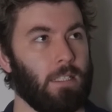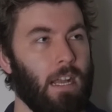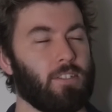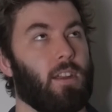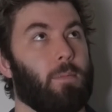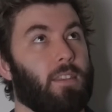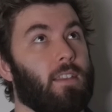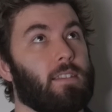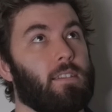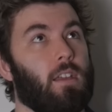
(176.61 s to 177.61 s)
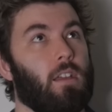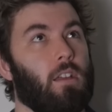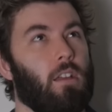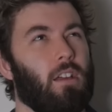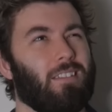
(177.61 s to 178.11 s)
how should I put this,
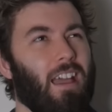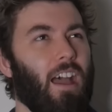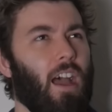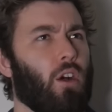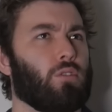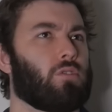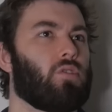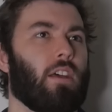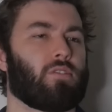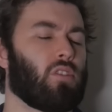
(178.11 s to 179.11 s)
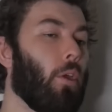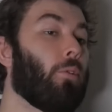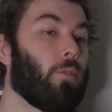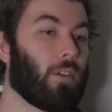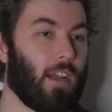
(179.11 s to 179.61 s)
how slow
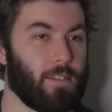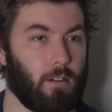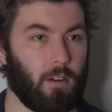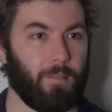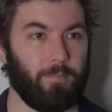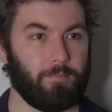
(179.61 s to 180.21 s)
you guys are.